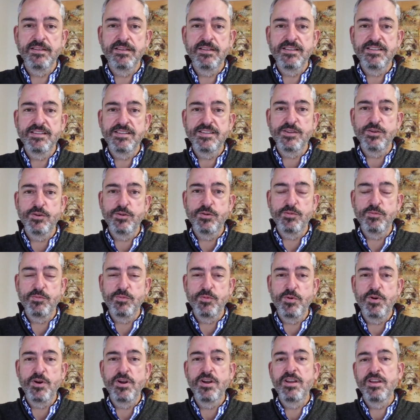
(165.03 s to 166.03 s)
So
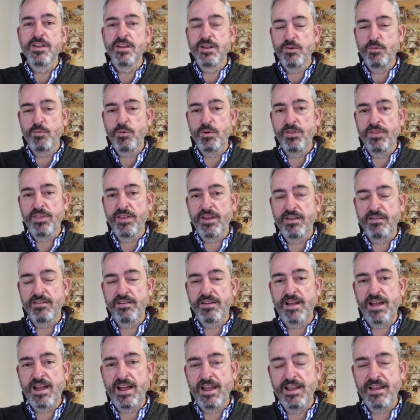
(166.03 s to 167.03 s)
with
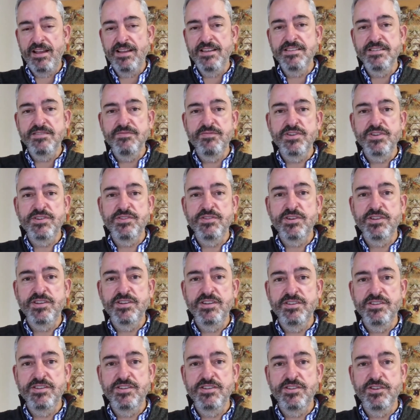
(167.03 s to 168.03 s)
IaaS, infrastructure
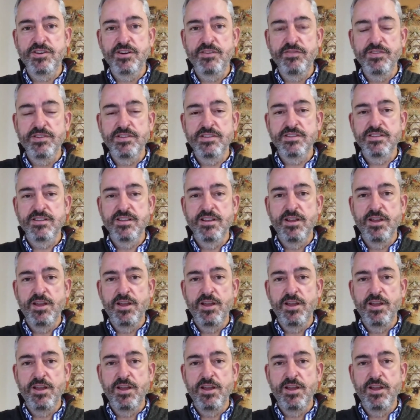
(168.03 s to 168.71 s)
as a service,